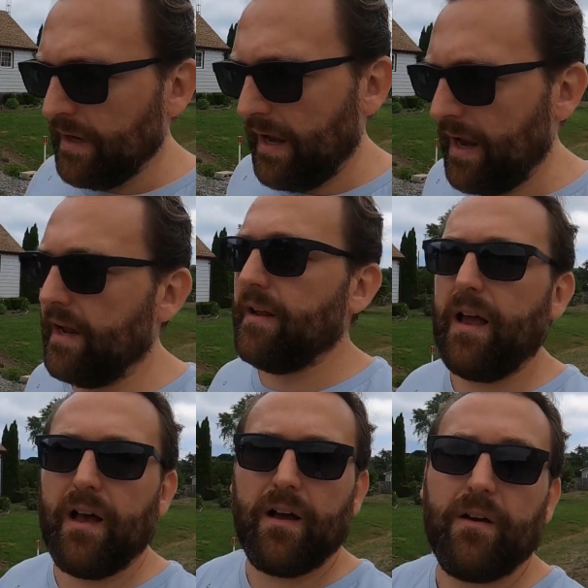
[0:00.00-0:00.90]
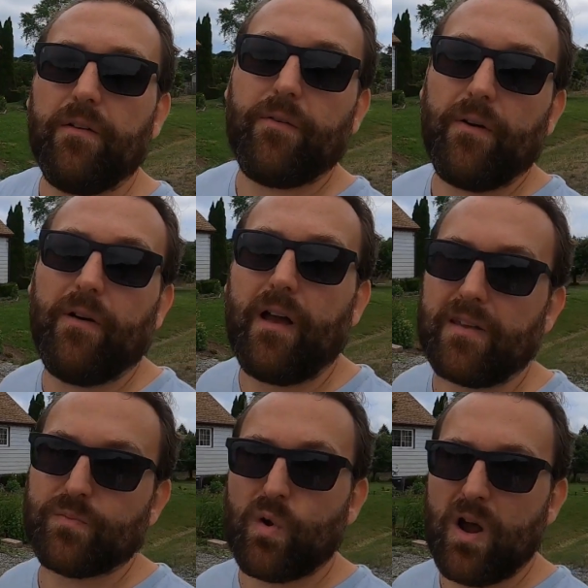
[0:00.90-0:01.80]
And
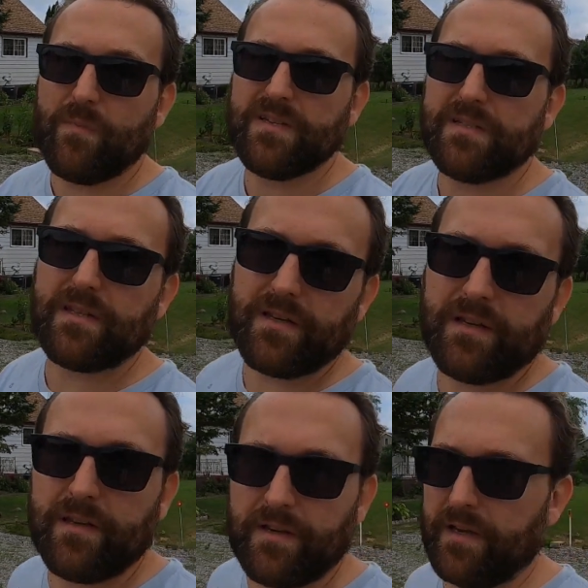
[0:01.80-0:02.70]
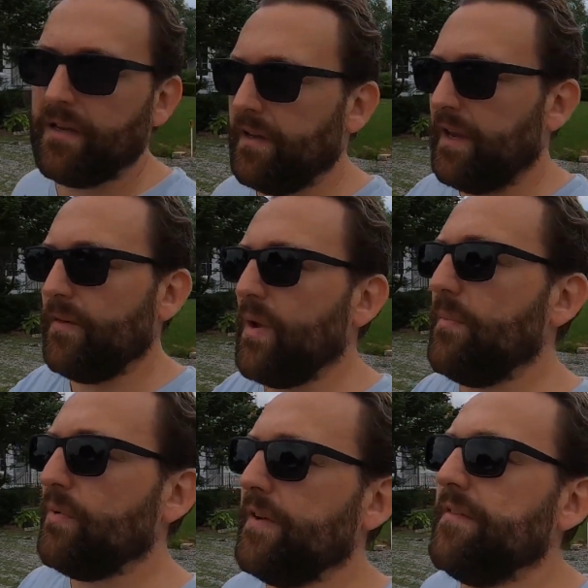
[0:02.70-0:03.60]
as promised in my
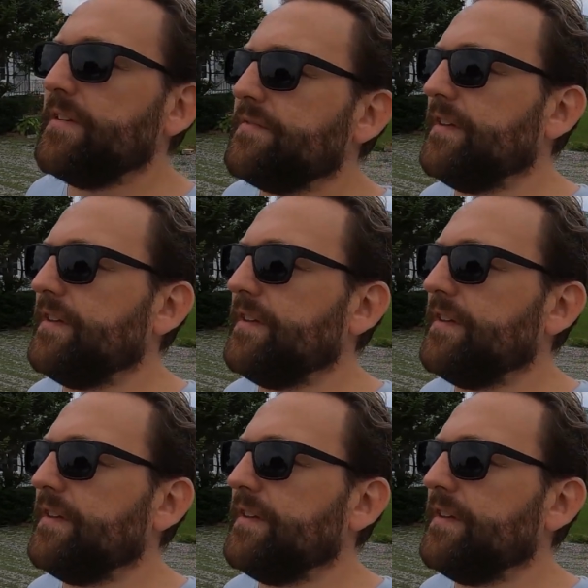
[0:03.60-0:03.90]
previous